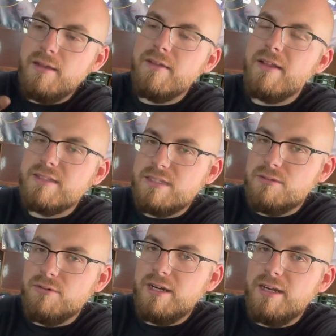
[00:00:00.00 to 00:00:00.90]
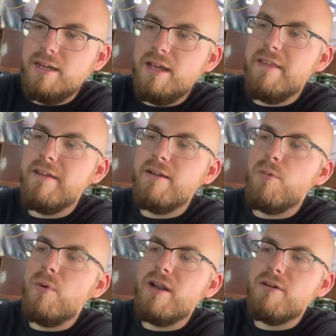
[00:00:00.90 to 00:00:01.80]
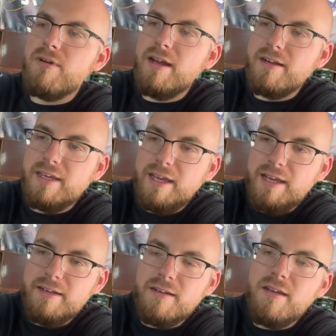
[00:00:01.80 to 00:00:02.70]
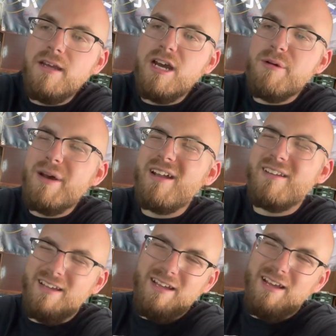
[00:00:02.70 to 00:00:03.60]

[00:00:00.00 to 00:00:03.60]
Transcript: and that's 3, and then it went around again about